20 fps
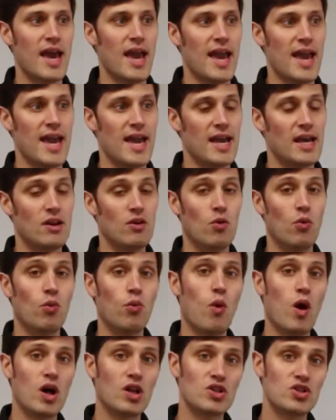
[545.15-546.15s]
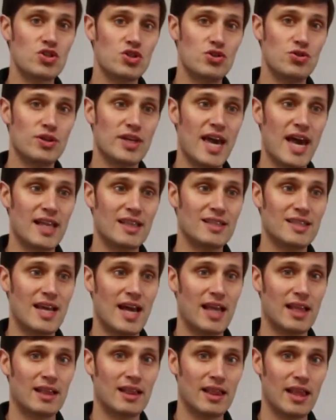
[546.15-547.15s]
And once you get
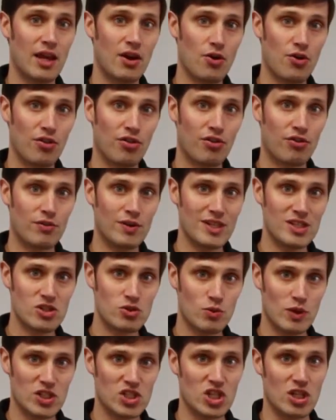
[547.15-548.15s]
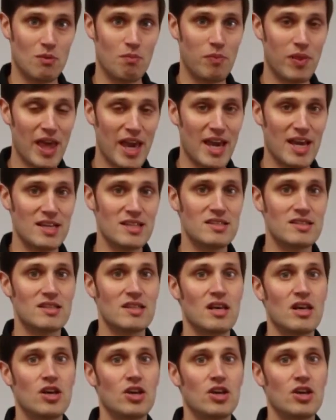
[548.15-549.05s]
that layer 3 switch in place,